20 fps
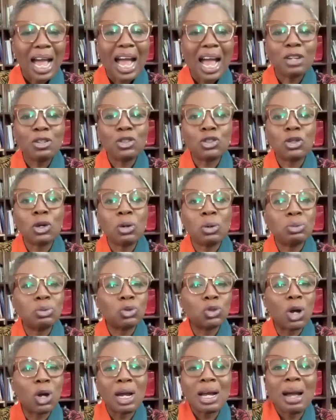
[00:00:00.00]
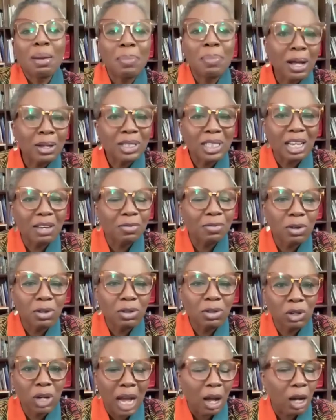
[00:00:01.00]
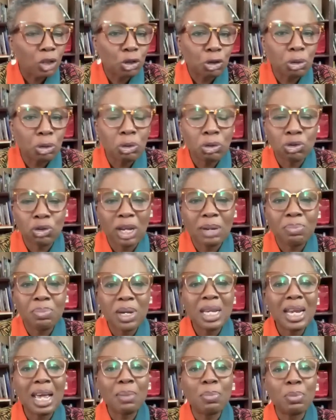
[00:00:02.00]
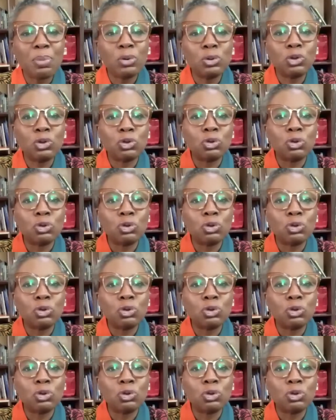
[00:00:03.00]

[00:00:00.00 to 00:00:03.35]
And so talk about even our children being able